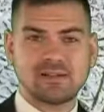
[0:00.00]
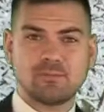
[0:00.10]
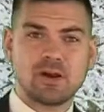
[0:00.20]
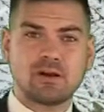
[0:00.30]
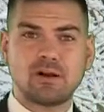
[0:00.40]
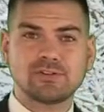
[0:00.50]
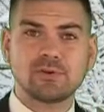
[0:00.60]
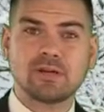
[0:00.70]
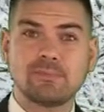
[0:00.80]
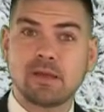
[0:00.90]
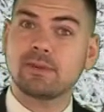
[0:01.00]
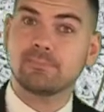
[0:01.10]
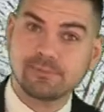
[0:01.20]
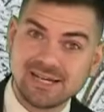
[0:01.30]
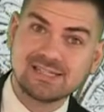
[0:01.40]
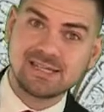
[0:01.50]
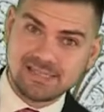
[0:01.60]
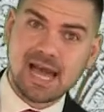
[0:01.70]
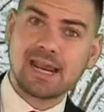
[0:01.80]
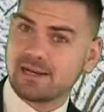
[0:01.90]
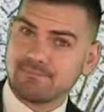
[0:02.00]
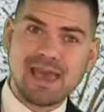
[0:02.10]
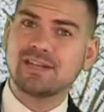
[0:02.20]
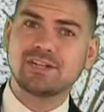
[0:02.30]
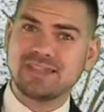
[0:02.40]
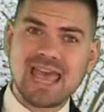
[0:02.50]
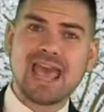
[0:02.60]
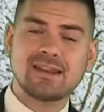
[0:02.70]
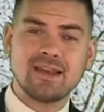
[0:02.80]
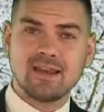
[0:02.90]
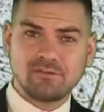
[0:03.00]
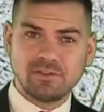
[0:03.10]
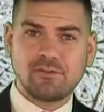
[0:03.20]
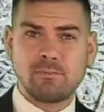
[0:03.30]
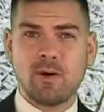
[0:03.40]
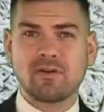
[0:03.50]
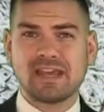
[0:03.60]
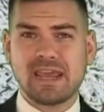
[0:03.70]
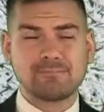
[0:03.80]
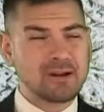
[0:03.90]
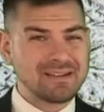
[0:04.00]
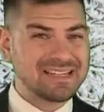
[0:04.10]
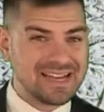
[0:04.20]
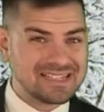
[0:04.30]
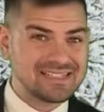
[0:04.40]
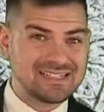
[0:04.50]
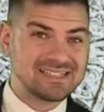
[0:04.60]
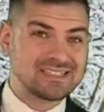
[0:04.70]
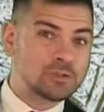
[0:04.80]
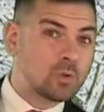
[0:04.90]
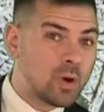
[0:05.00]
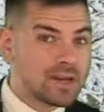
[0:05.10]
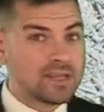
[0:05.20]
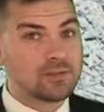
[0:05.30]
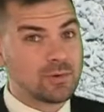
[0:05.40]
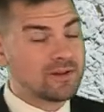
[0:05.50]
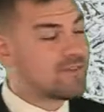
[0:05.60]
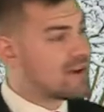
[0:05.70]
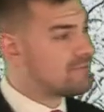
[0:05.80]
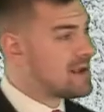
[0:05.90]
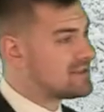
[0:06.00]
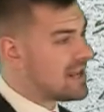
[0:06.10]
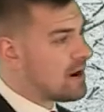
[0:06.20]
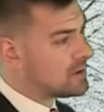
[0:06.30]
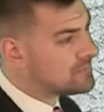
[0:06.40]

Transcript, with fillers: and we are also going to be on the breezy side. Imagine that for the football game, probably gust to 20, 25 miles an hour.